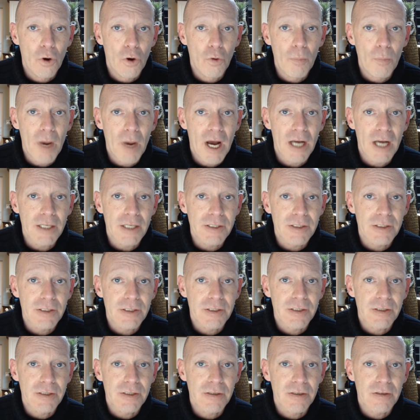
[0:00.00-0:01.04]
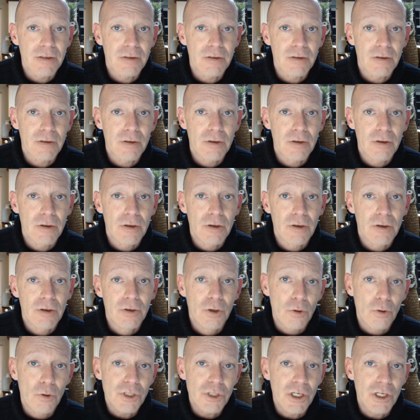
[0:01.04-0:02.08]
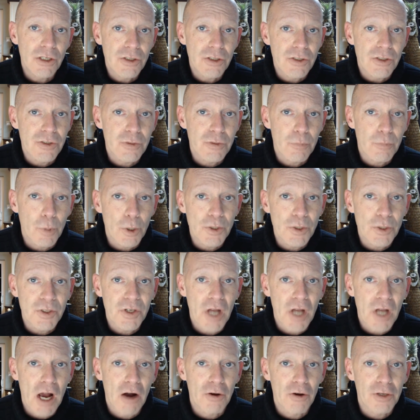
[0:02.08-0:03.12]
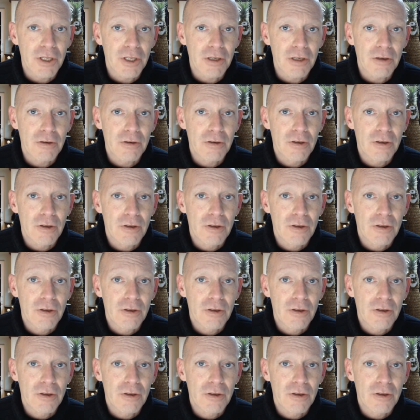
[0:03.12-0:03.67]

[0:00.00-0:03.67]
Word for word: no masks, no changes in personality,